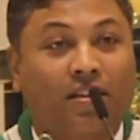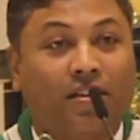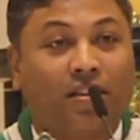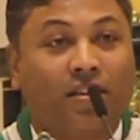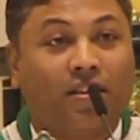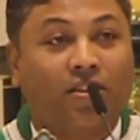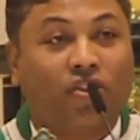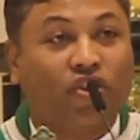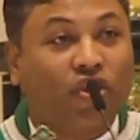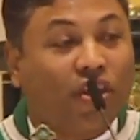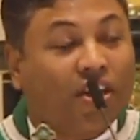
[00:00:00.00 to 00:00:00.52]

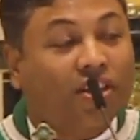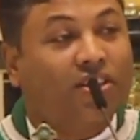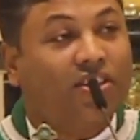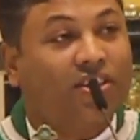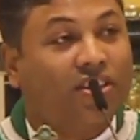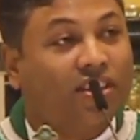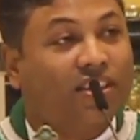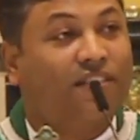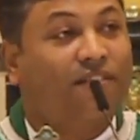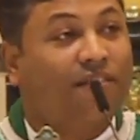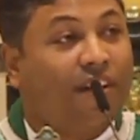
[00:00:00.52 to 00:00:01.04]

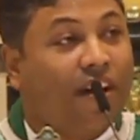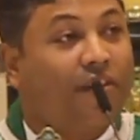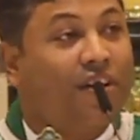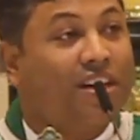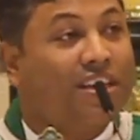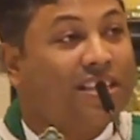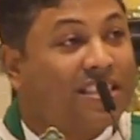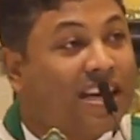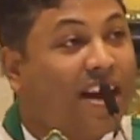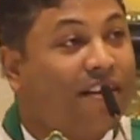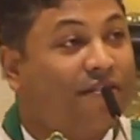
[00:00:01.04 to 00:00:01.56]
Jesus is very
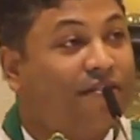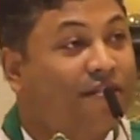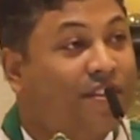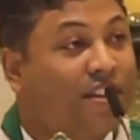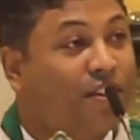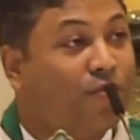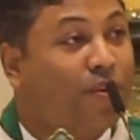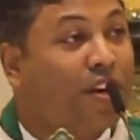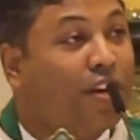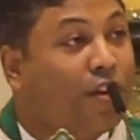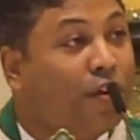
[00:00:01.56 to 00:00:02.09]

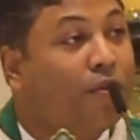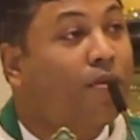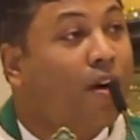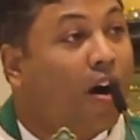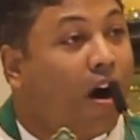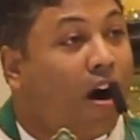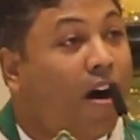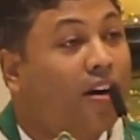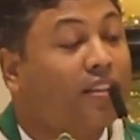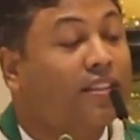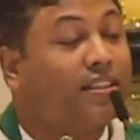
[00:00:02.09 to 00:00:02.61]
definite. When you
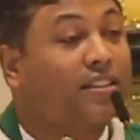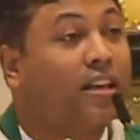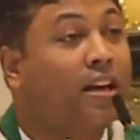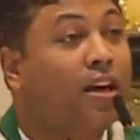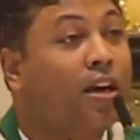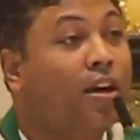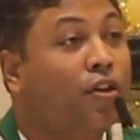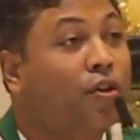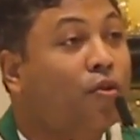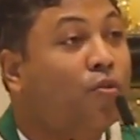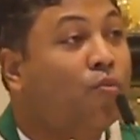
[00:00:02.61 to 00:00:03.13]
ask,
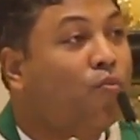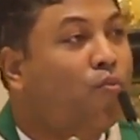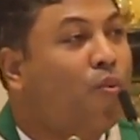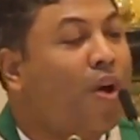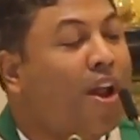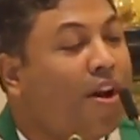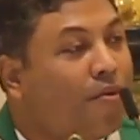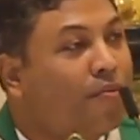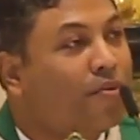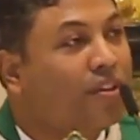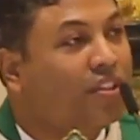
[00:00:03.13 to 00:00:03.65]
you will
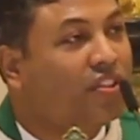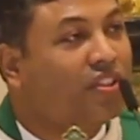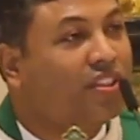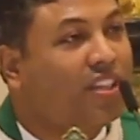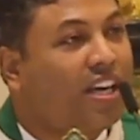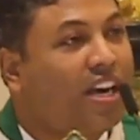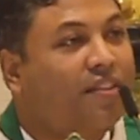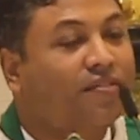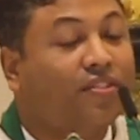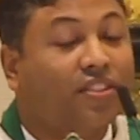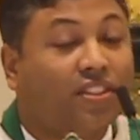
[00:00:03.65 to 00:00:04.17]
receive.